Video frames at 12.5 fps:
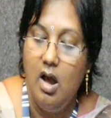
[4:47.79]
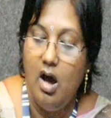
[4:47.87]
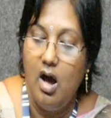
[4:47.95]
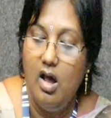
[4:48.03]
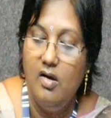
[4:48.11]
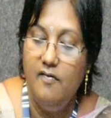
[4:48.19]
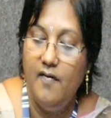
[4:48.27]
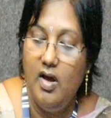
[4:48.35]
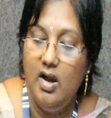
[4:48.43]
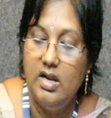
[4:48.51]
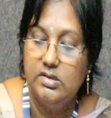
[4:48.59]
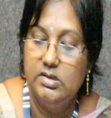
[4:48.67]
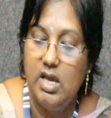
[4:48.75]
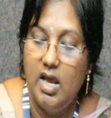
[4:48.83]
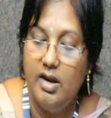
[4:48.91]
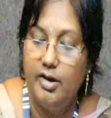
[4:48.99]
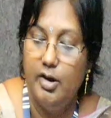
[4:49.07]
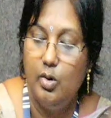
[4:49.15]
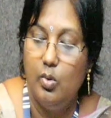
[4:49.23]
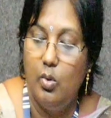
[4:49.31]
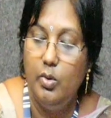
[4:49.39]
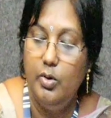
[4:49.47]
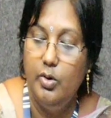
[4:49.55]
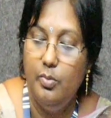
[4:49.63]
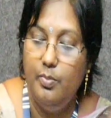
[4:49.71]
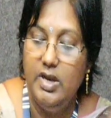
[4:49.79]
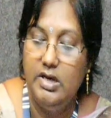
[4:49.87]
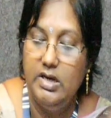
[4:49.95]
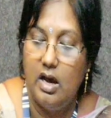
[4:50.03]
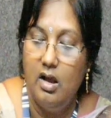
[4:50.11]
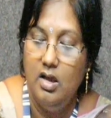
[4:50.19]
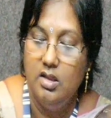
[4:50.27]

alpha less than or equal to beta.